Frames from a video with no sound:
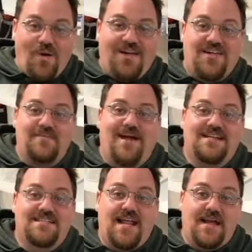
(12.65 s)
Welcome,
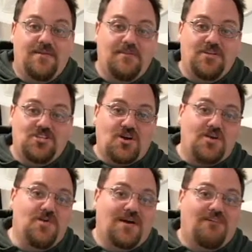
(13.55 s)
and today I'm going to be
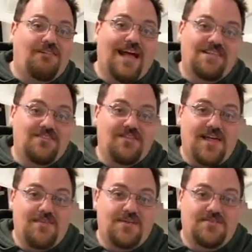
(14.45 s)
showing you a classical
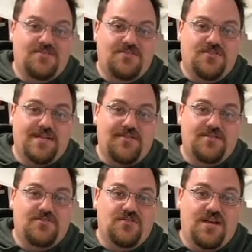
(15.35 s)
chemistry
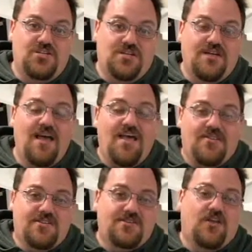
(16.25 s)
demonstration.
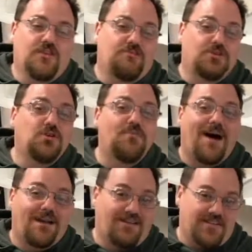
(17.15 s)
This is called the blue
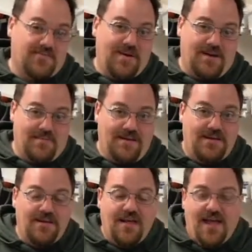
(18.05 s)
bottle
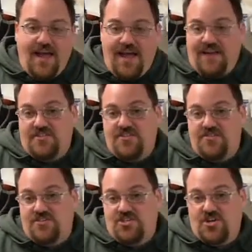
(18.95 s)
experiment, and it's
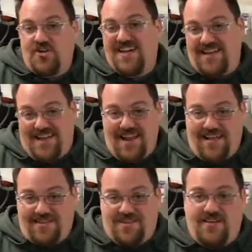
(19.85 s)
used to show
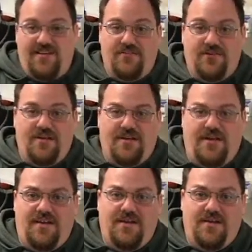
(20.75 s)
kinetics of
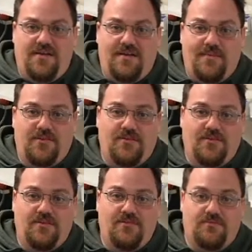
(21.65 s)
a
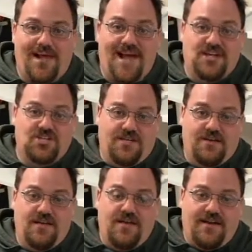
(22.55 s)
chemical reaction.
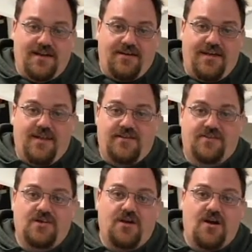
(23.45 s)
Now,
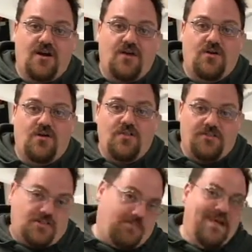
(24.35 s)
kinetics are
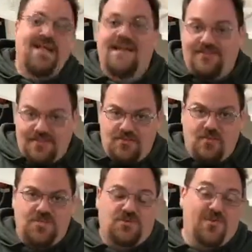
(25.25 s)
the speed at
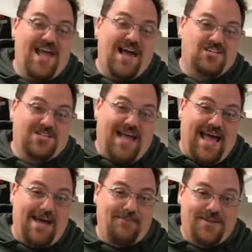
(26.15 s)
which a reaction
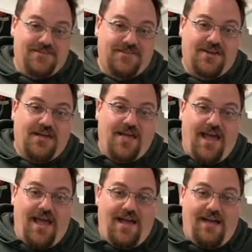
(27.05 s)
happens.
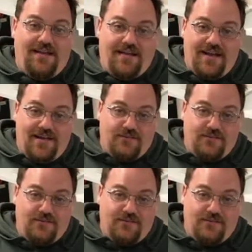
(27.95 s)
And